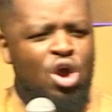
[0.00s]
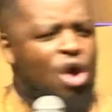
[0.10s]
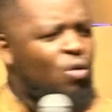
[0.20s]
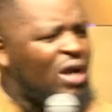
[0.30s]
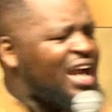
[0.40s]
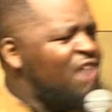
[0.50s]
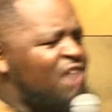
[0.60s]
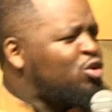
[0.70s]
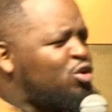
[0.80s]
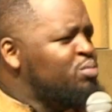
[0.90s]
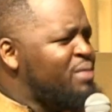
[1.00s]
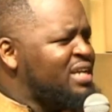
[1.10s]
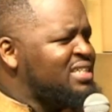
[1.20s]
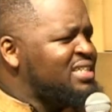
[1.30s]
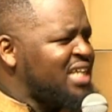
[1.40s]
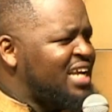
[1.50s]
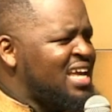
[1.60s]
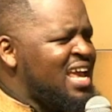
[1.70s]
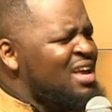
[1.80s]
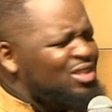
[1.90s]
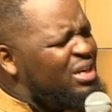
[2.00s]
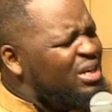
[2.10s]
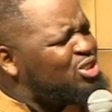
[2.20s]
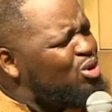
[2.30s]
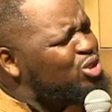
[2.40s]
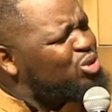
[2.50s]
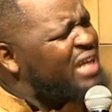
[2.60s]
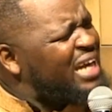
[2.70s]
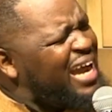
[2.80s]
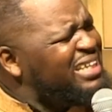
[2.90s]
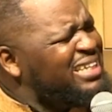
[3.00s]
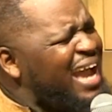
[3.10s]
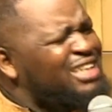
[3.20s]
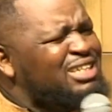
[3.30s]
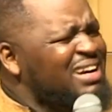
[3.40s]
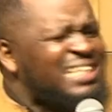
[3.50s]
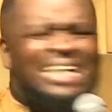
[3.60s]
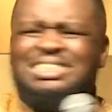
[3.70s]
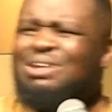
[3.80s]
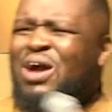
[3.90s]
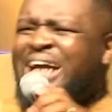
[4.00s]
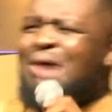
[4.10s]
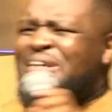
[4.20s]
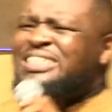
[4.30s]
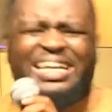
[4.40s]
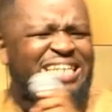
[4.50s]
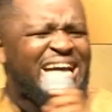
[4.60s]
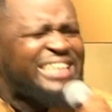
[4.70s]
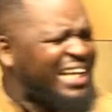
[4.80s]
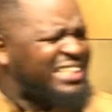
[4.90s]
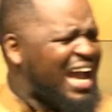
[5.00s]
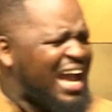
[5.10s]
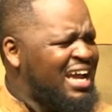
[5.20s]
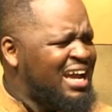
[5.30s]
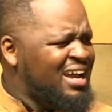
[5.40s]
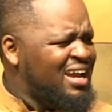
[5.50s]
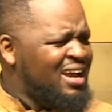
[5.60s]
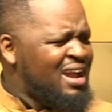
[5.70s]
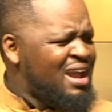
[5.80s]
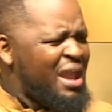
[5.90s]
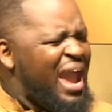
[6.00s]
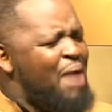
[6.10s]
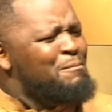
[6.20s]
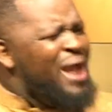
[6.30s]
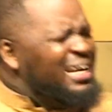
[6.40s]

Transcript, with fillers: what Harvey Coleman said. So it shows you that I did, I did not just wake up and say, inner treasure. A man